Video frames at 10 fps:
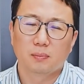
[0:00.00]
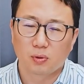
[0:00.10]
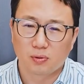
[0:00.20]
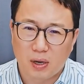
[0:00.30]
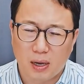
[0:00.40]

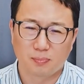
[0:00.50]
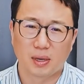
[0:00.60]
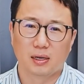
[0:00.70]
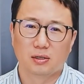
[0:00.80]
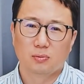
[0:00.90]
provide
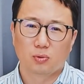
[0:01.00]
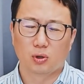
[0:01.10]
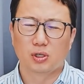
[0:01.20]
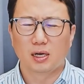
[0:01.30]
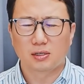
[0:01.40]
balanced
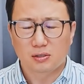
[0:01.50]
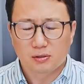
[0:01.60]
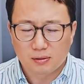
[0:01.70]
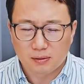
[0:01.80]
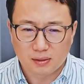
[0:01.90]
broadcasts
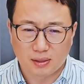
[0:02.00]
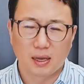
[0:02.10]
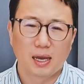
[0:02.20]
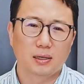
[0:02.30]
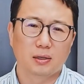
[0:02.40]

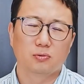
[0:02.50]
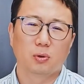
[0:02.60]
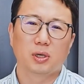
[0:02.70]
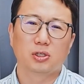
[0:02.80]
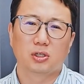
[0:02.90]
and
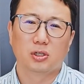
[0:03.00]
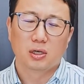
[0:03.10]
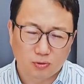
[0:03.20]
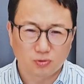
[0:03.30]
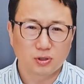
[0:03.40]
information
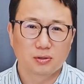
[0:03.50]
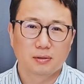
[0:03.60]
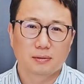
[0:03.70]
delivery.